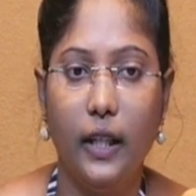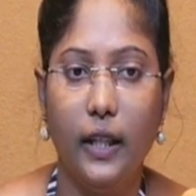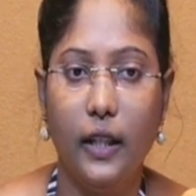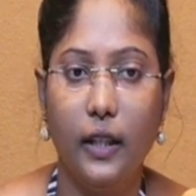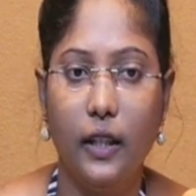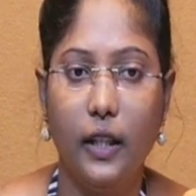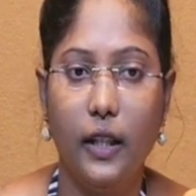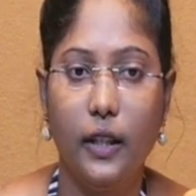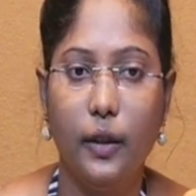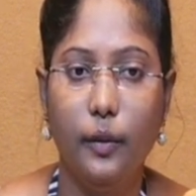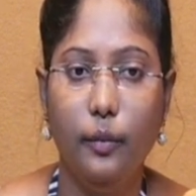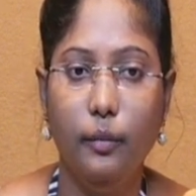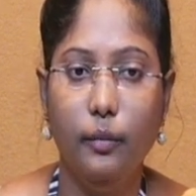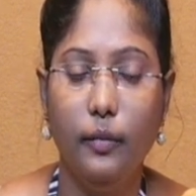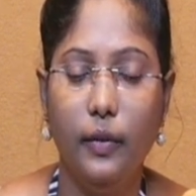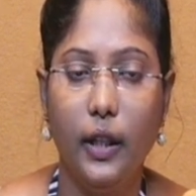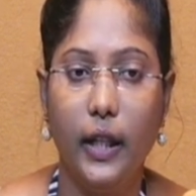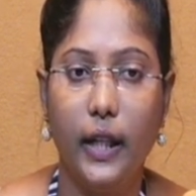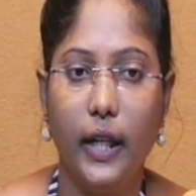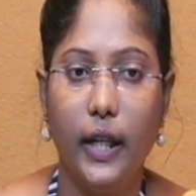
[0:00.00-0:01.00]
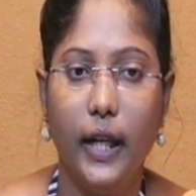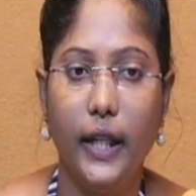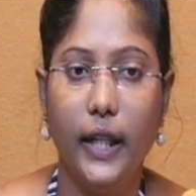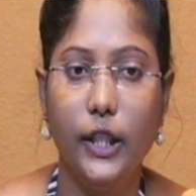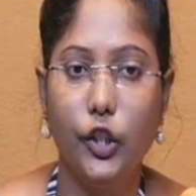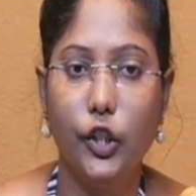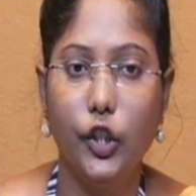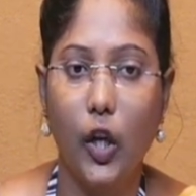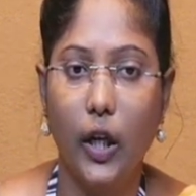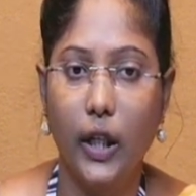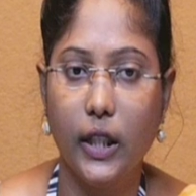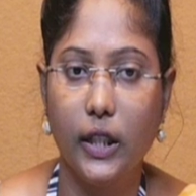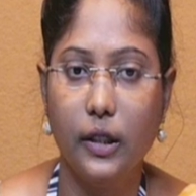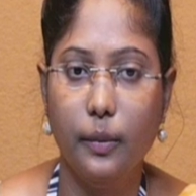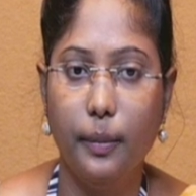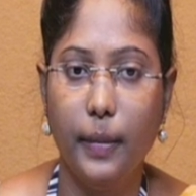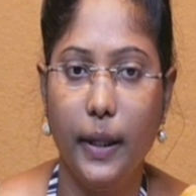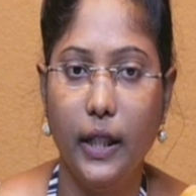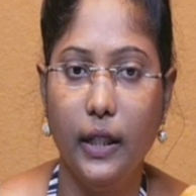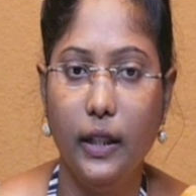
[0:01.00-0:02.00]
algorithm regarding shortest
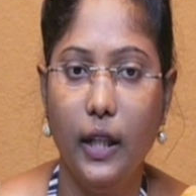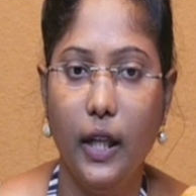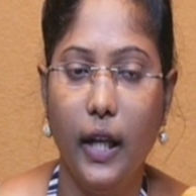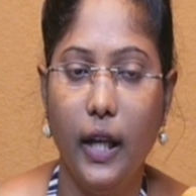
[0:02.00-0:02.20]
path,